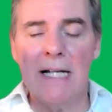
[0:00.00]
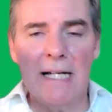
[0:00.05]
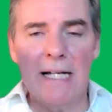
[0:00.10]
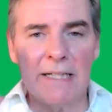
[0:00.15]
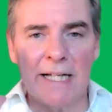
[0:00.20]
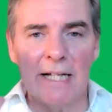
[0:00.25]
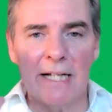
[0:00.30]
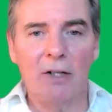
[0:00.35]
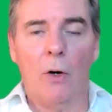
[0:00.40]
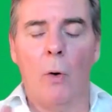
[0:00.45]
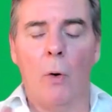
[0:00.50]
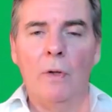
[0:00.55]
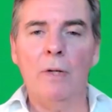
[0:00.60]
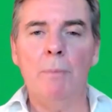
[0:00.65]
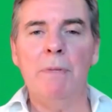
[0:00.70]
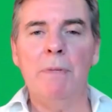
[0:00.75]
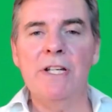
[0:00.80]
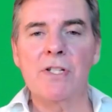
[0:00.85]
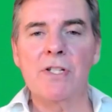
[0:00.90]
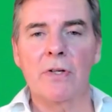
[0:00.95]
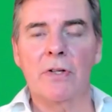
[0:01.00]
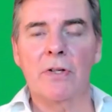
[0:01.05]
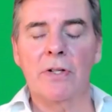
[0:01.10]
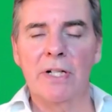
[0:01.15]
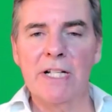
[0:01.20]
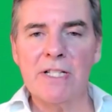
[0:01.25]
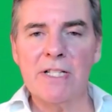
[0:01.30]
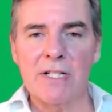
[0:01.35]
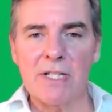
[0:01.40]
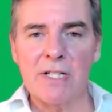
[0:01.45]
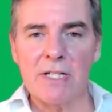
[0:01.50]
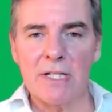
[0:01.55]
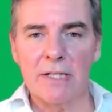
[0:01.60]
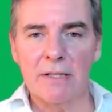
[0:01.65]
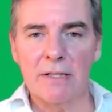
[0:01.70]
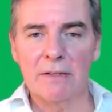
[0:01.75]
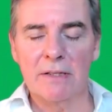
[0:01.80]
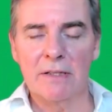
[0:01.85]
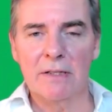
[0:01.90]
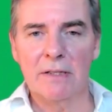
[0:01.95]
it can only be synchronicity
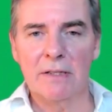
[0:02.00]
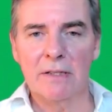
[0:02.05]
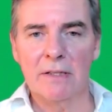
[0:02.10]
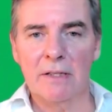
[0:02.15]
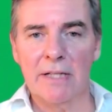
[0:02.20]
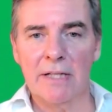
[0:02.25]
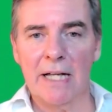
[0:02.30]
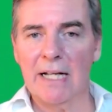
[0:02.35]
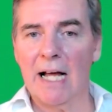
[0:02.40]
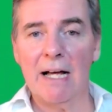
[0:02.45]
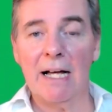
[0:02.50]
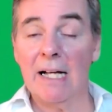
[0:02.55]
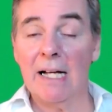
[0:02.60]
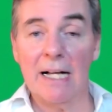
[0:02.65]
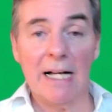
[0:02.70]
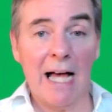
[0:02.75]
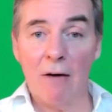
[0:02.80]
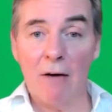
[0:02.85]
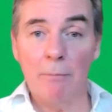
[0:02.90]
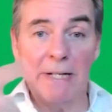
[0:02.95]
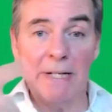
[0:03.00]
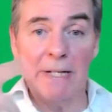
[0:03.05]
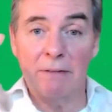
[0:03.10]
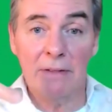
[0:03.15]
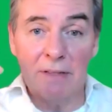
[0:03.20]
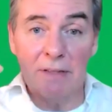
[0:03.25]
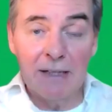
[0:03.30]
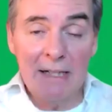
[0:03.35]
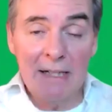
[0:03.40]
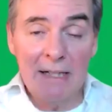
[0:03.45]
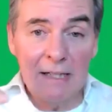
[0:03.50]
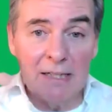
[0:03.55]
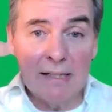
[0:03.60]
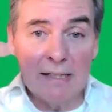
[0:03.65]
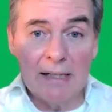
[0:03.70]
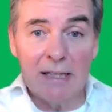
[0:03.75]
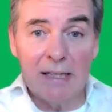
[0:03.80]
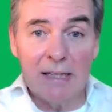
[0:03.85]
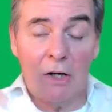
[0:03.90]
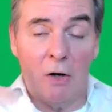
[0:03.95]
that I have been,
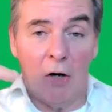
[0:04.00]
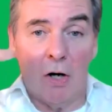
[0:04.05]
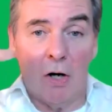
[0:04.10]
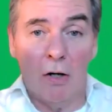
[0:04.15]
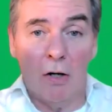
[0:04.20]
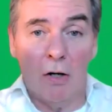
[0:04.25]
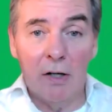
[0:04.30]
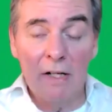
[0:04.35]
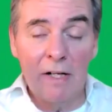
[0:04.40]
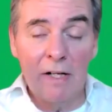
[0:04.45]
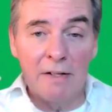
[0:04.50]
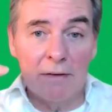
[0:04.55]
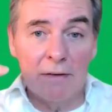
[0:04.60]
or